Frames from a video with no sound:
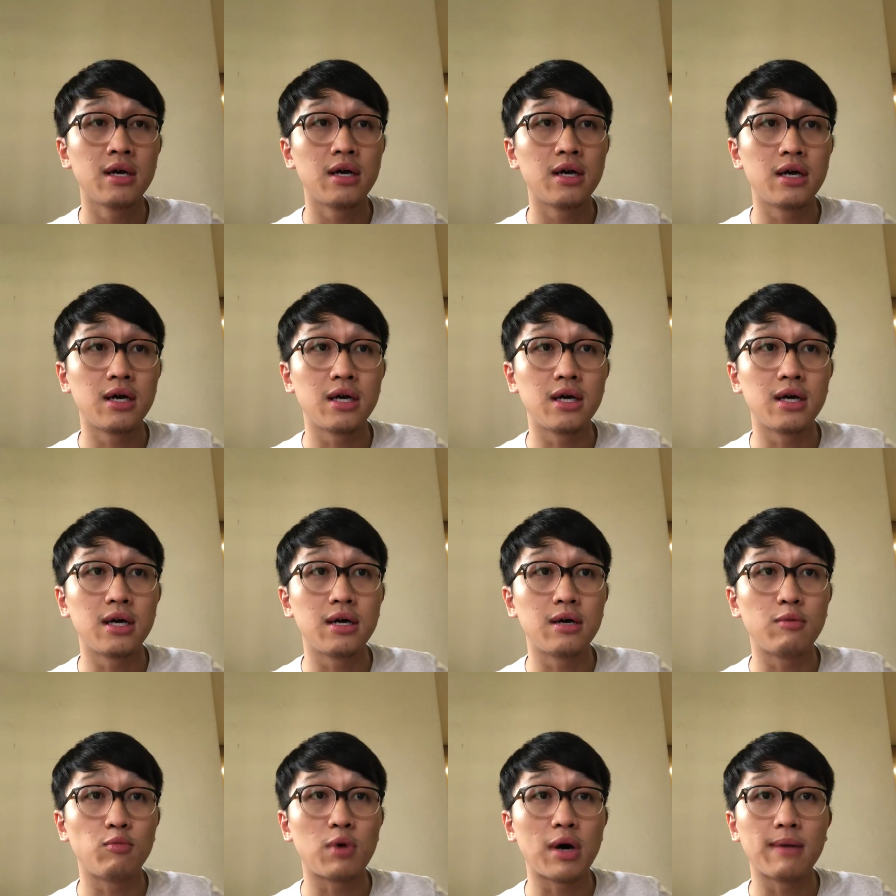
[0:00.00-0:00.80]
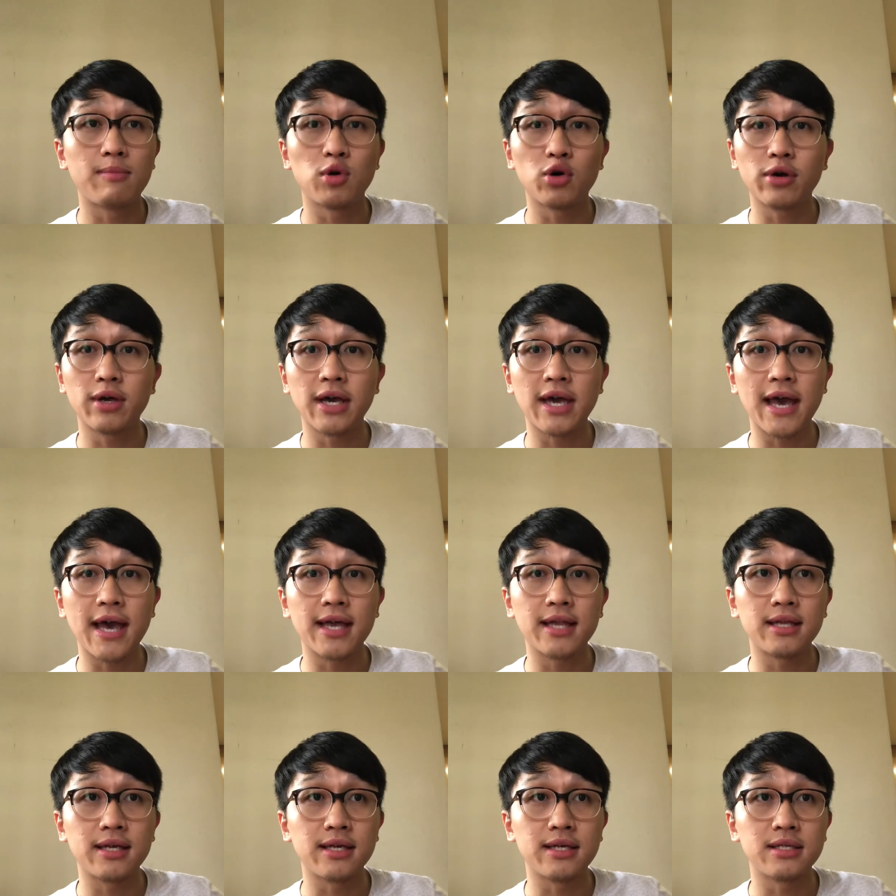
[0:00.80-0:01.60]
What I'm looking
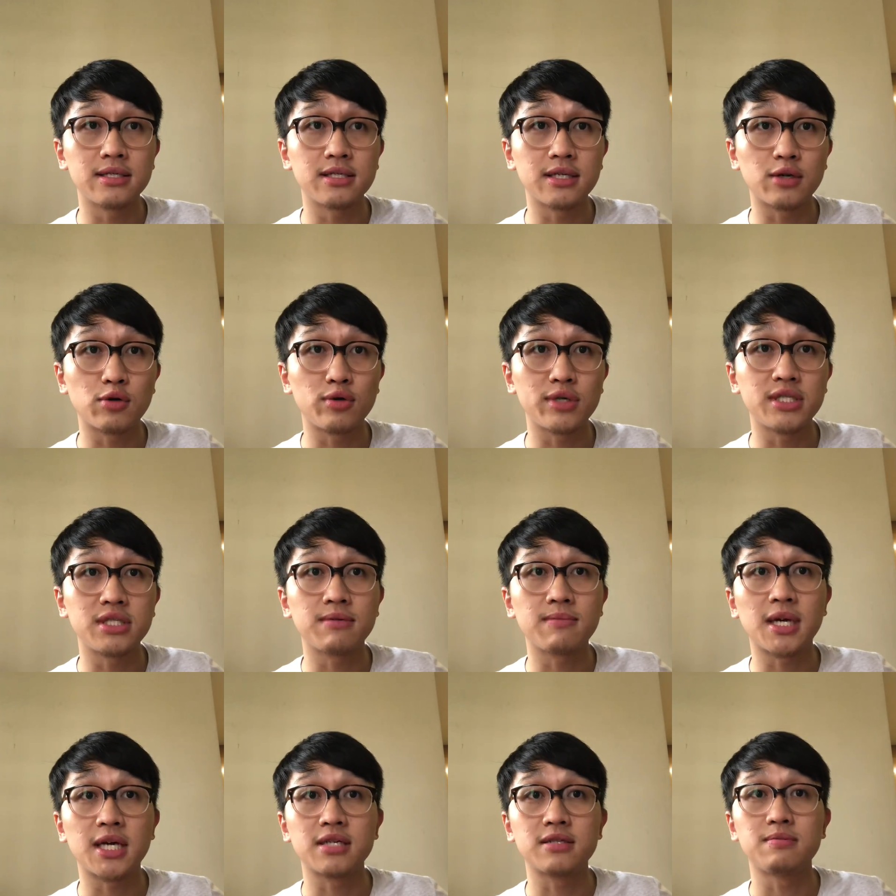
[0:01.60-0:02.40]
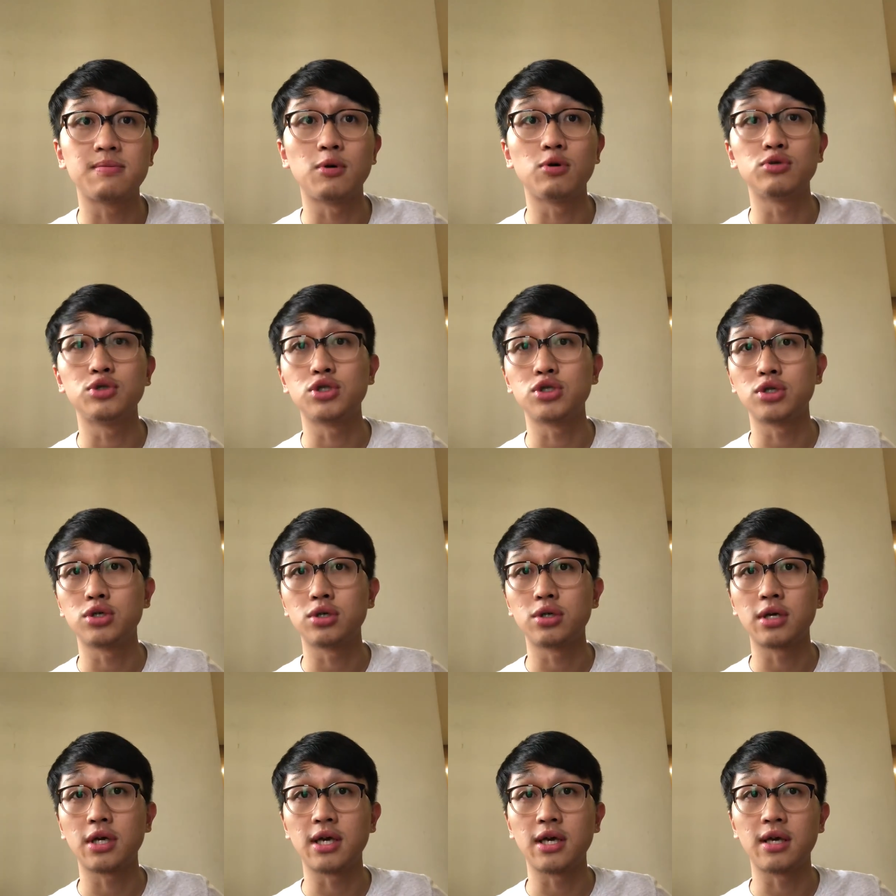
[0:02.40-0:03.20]
at is increasing my
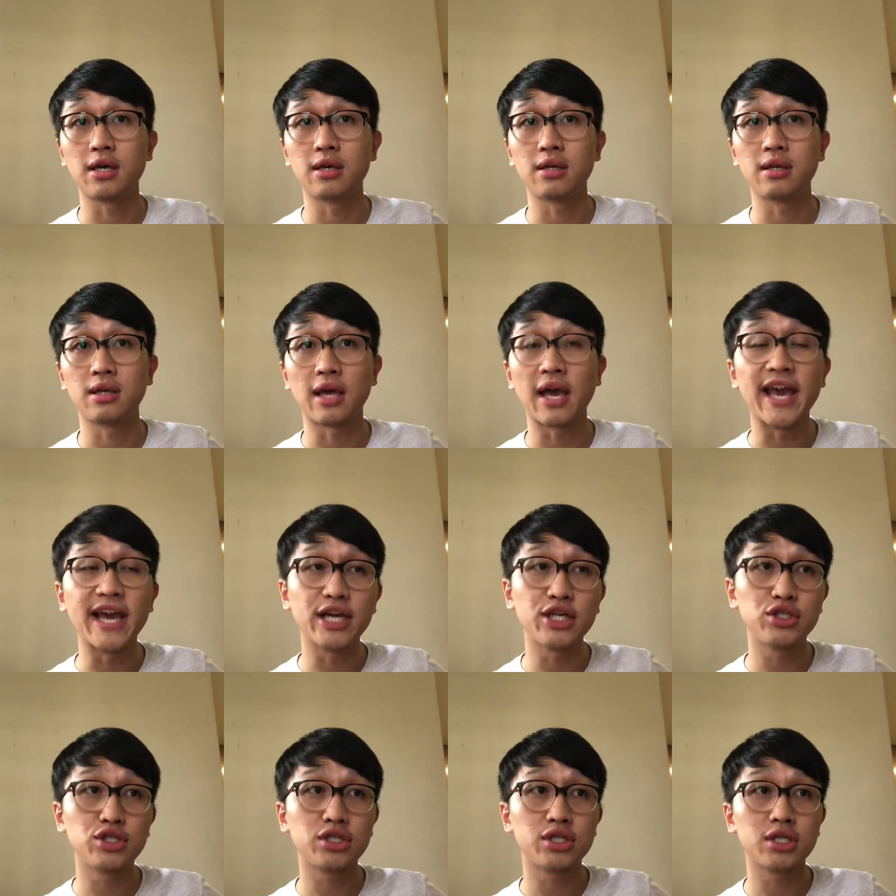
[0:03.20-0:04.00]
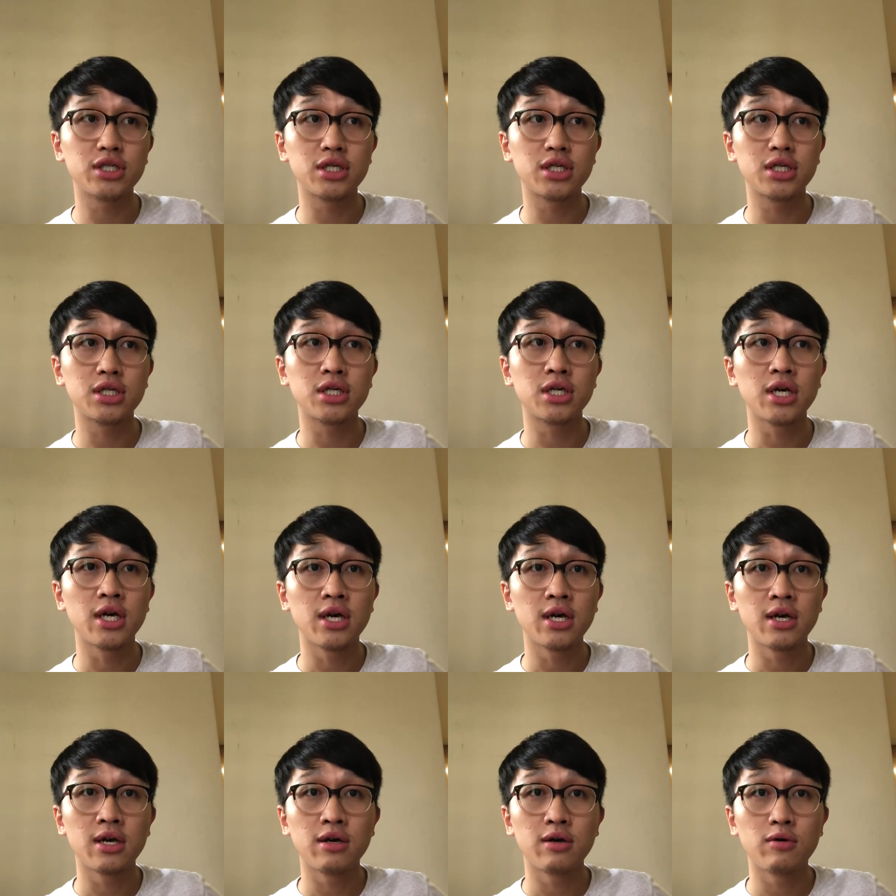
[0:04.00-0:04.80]
exposure in Asia,
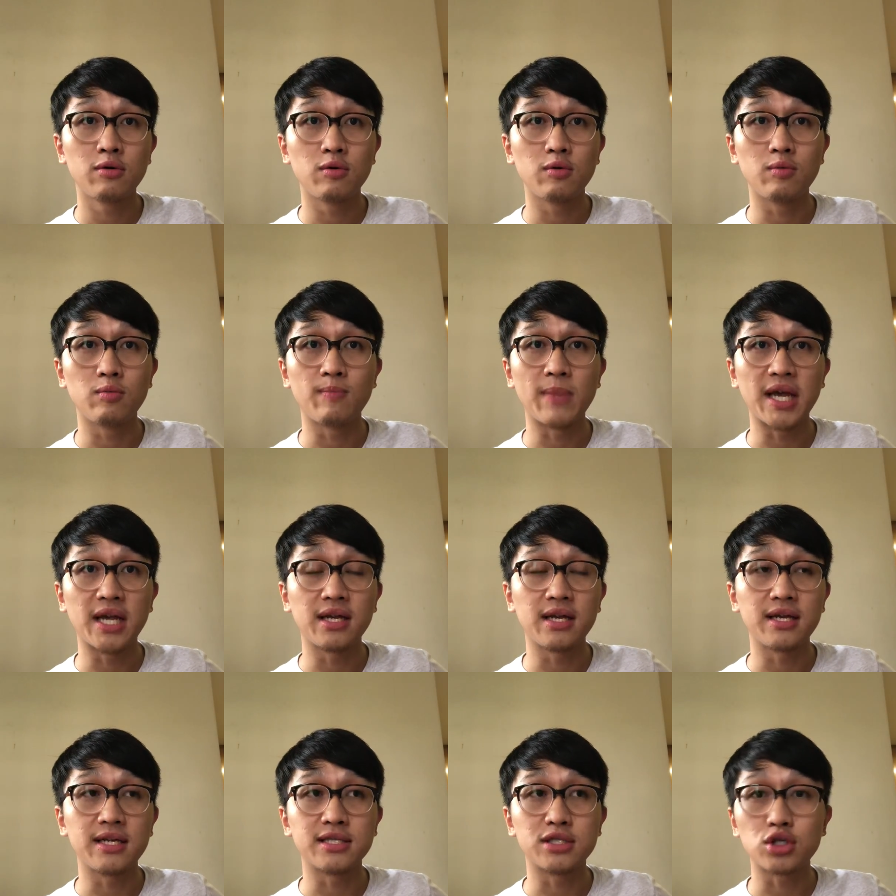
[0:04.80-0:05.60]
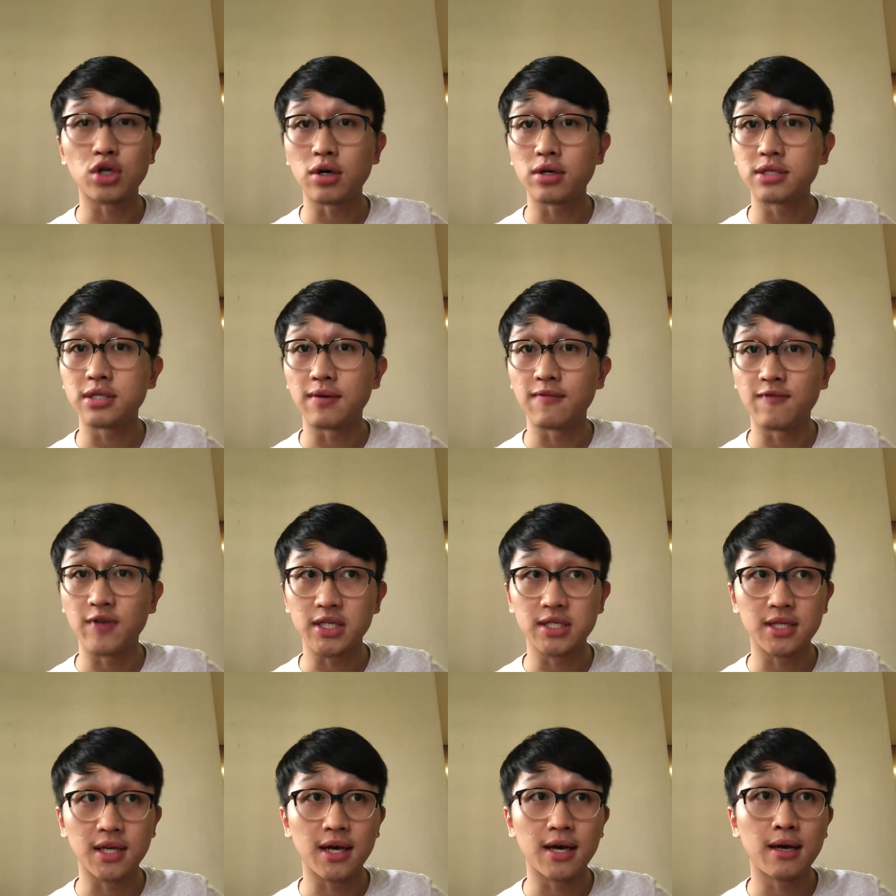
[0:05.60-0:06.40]
mainly in stocks and
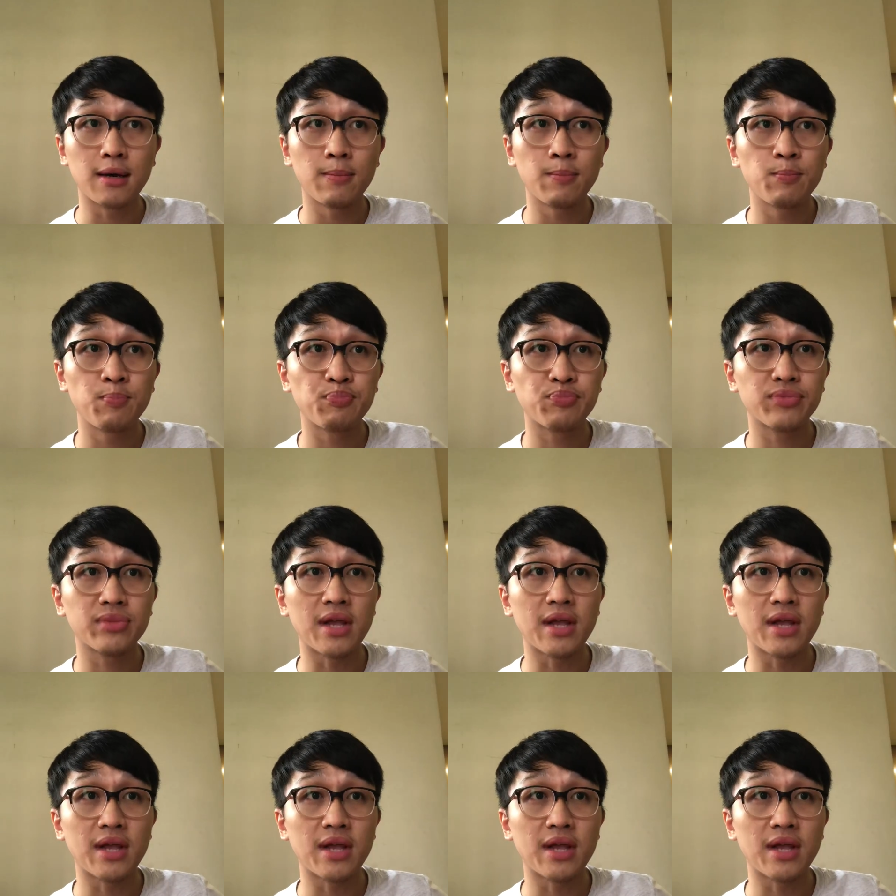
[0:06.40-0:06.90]
fixed income.